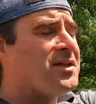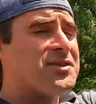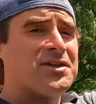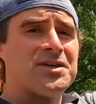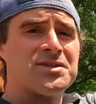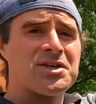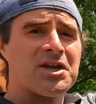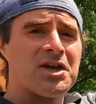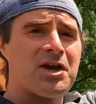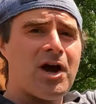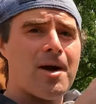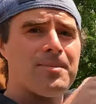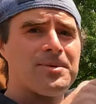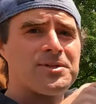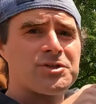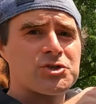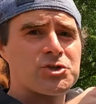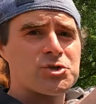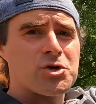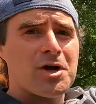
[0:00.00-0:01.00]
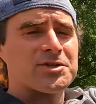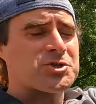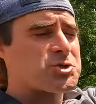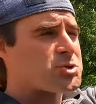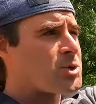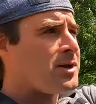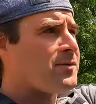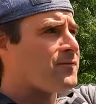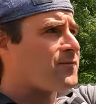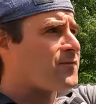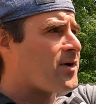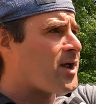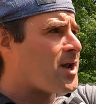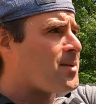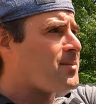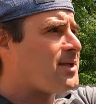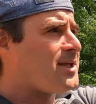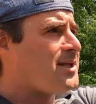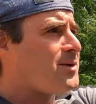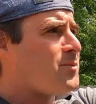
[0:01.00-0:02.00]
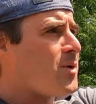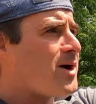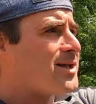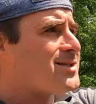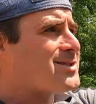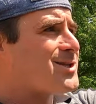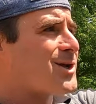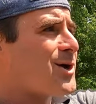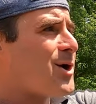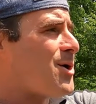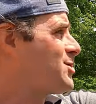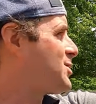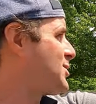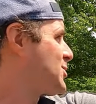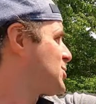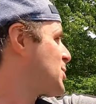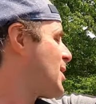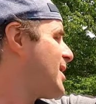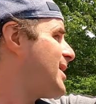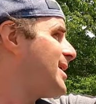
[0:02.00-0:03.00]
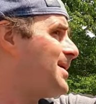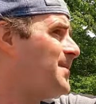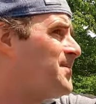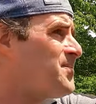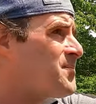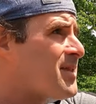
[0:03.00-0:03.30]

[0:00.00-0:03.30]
There's a garbage truck straight in front of me. He wants to go straight.